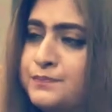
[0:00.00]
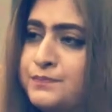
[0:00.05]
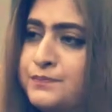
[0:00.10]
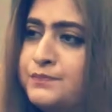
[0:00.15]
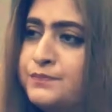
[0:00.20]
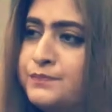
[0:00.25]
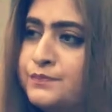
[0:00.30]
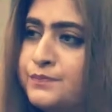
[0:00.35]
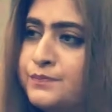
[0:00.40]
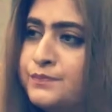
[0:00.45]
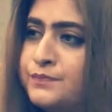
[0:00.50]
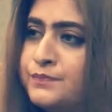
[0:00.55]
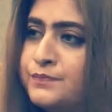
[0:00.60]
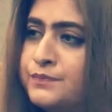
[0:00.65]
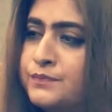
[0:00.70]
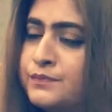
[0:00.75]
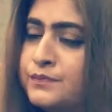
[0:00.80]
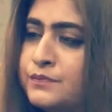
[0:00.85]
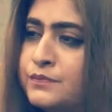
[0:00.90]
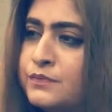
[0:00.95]
and
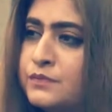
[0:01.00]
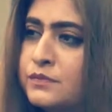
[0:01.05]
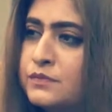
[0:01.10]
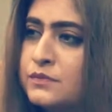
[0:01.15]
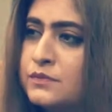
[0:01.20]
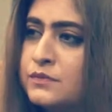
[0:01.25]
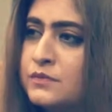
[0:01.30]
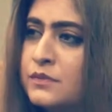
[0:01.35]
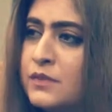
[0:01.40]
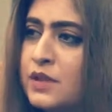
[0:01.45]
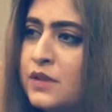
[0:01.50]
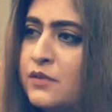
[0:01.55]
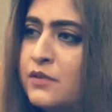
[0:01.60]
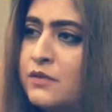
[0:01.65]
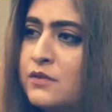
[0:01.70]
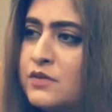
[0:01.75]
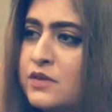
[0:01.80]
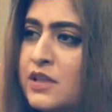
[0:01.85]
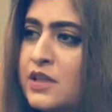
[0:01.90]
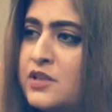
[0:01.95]
Pakistan,
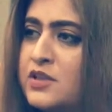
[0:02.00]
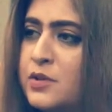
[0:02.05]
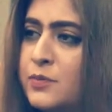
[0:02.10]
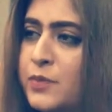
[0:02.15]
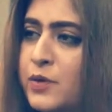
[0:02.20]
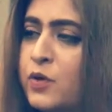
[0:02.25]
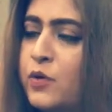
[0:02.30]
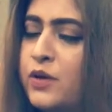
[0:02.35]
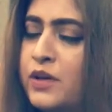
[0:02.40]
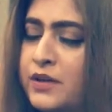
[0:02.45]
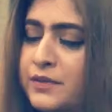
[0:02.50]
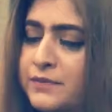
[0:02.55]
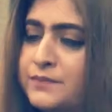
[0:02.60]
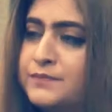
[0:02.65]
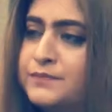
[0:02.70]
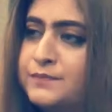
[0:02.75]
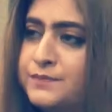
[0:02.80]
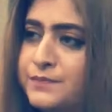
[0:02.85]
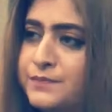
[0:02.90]
United States and